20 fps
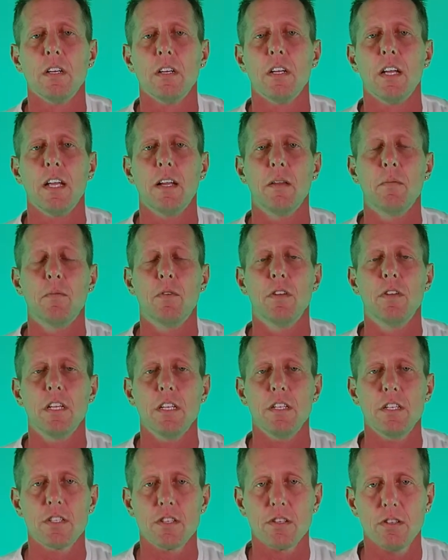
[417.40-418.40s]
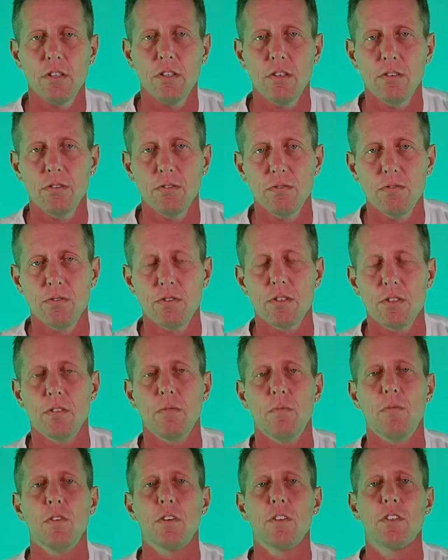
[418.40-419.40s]
And the more they disclose, the
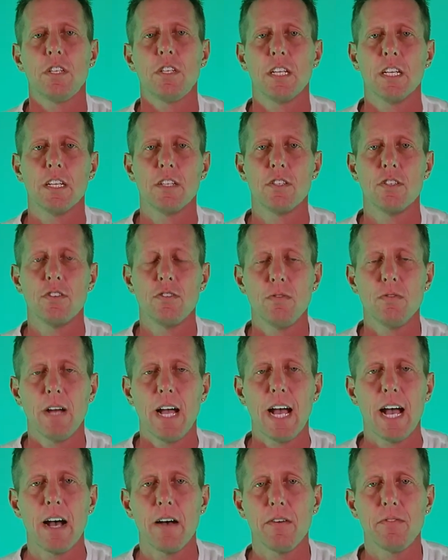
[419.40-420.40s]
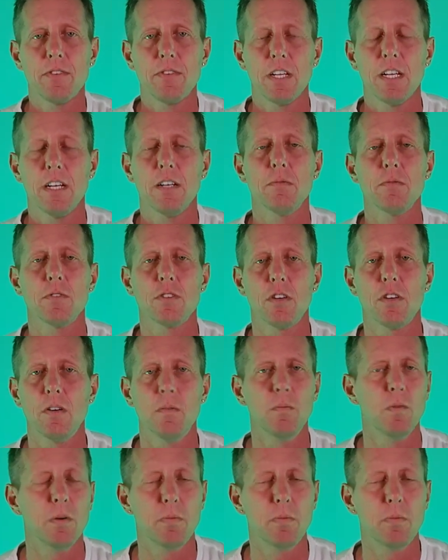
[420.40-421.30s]
more chance you have to help solve more